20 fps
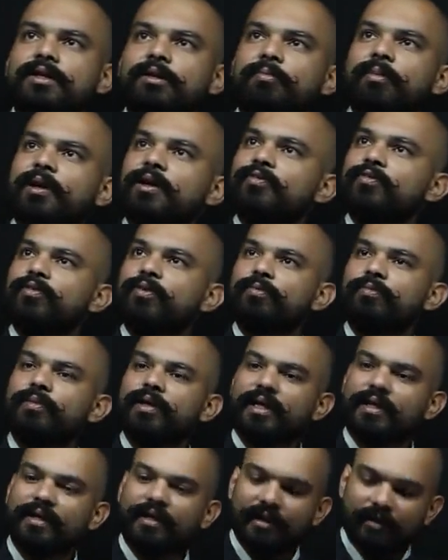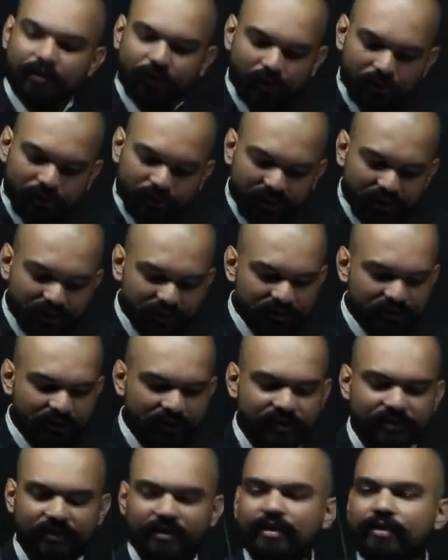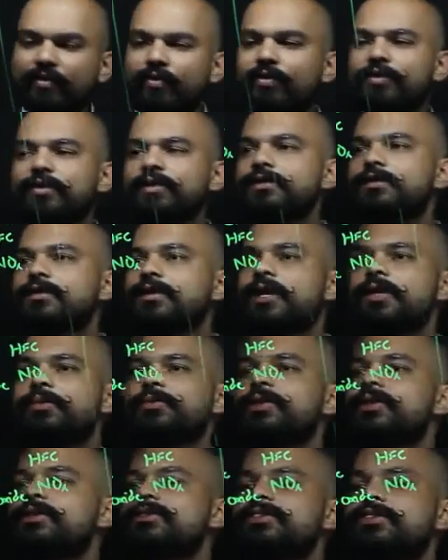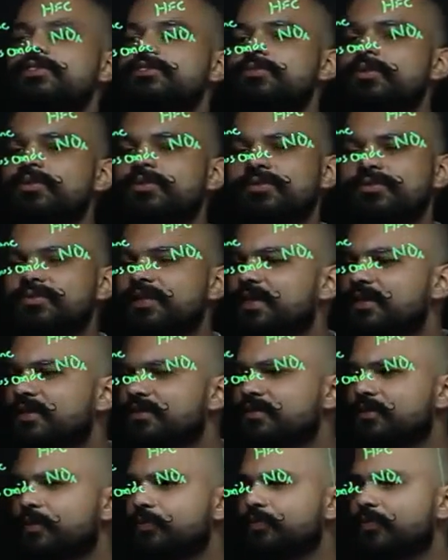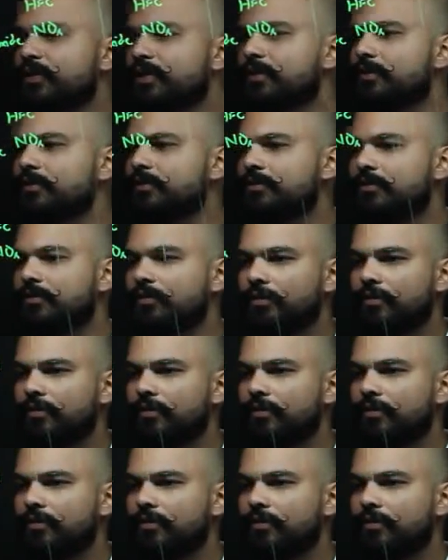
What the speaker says: Apart from that, I'll not be discussing a lot in climate change because that is something